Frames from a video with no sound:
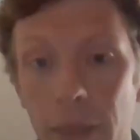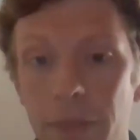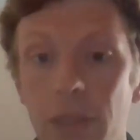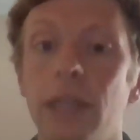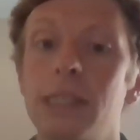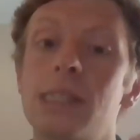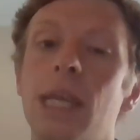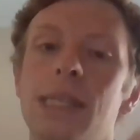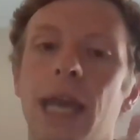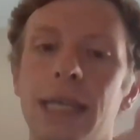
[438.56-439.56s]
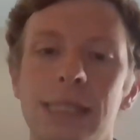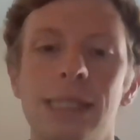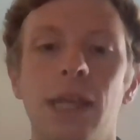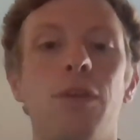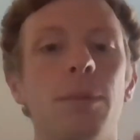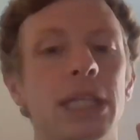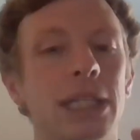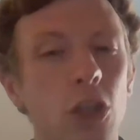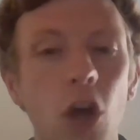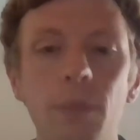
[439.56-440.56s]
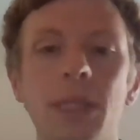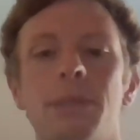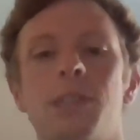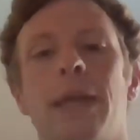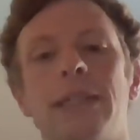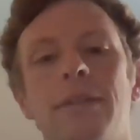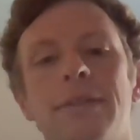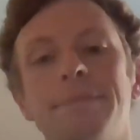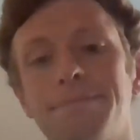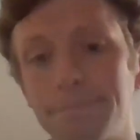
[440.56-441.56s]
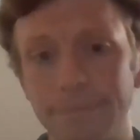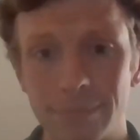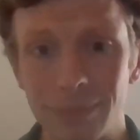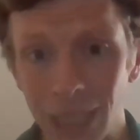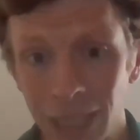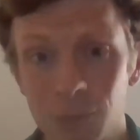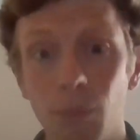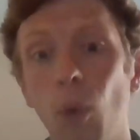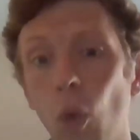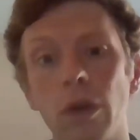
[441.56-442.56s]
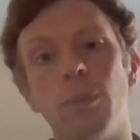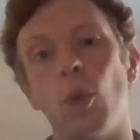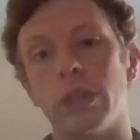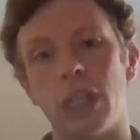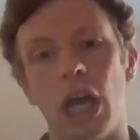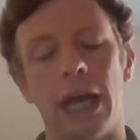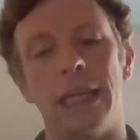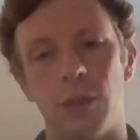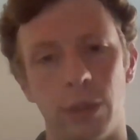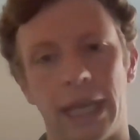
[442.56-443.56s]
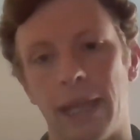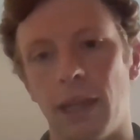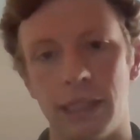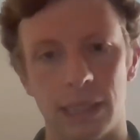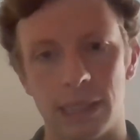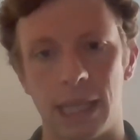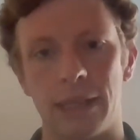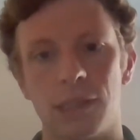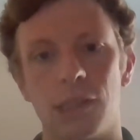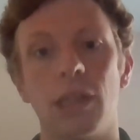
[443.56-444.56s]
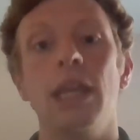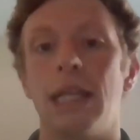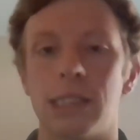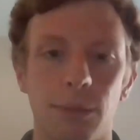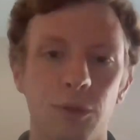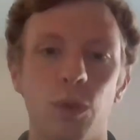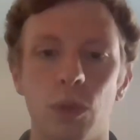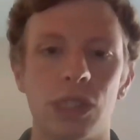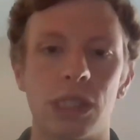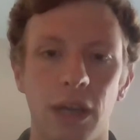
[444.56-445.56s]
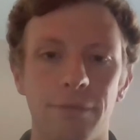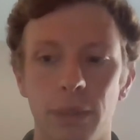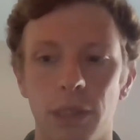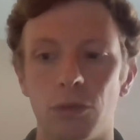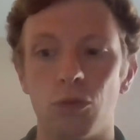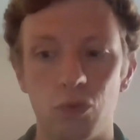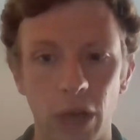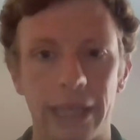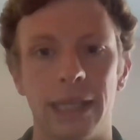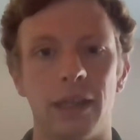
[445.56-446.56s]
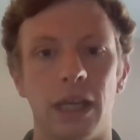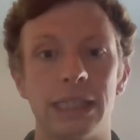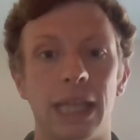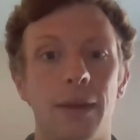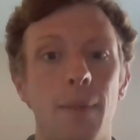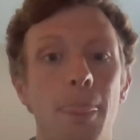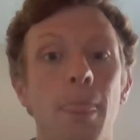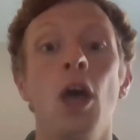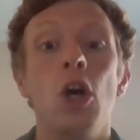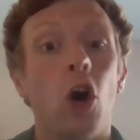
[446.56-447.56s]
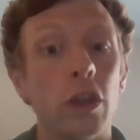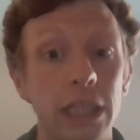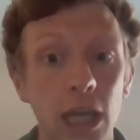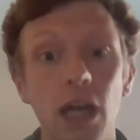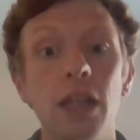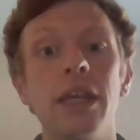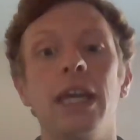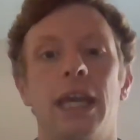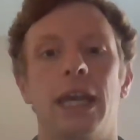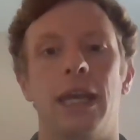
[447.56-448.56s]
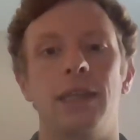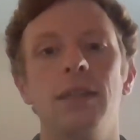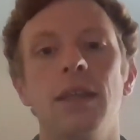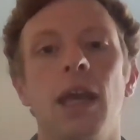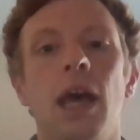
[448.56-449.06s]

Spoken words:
The United States, as I say, from an economic perspective, is more and more tied to an Allied success. And some of Wilson's government recognized that. On the other hand,